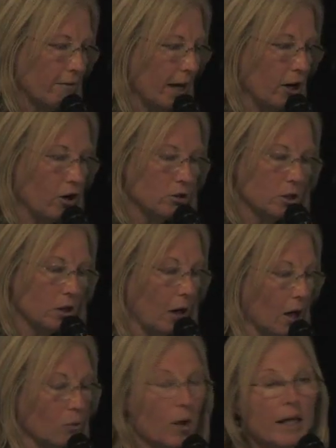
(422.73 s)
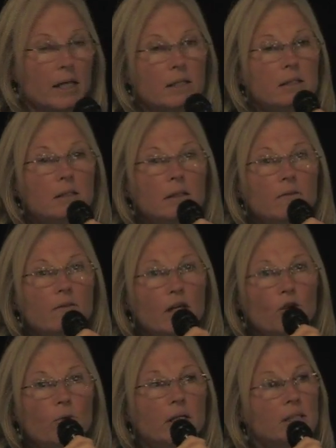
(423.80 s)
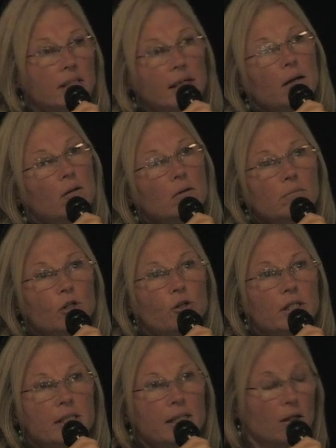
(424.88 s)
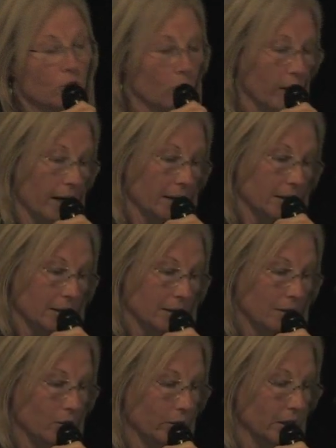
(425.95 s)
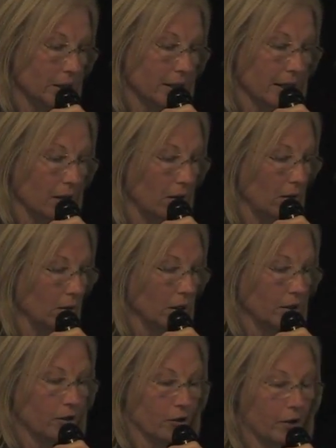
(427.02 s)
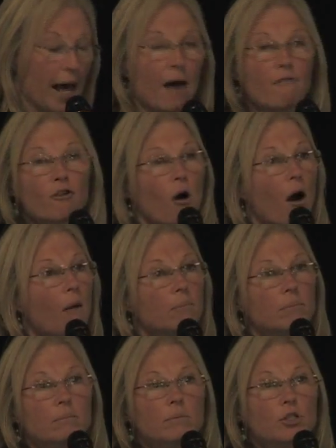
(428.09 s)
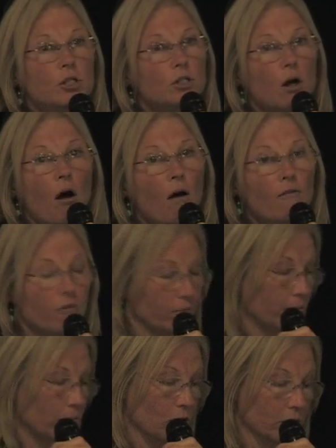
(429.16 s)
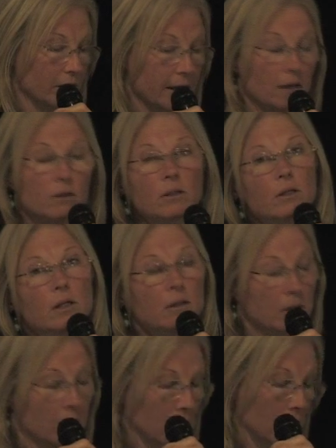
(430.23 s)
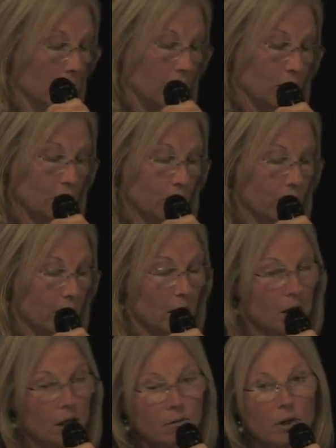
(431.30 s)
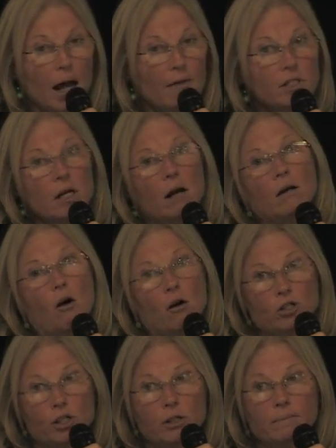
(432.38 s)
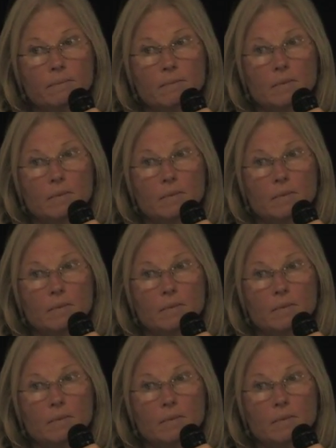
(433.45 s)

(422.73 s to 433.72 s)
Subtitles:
There's a lot of ways that you can sell. You can sell direct. You can sell your calf crop just off. You can sell to the livestock auction.